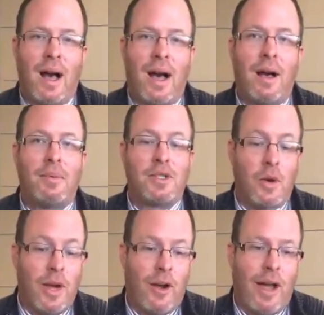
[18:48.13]
Uh,
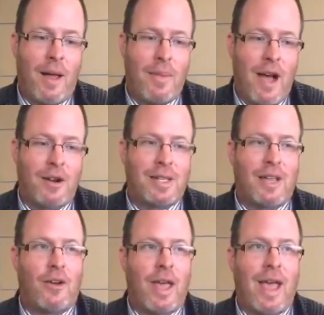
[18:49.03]
so here I am now. It's
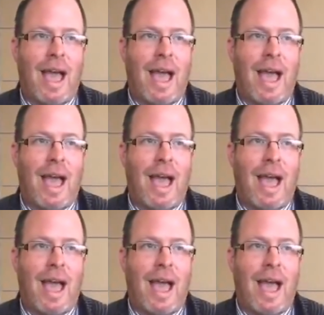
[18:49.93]
like, okay,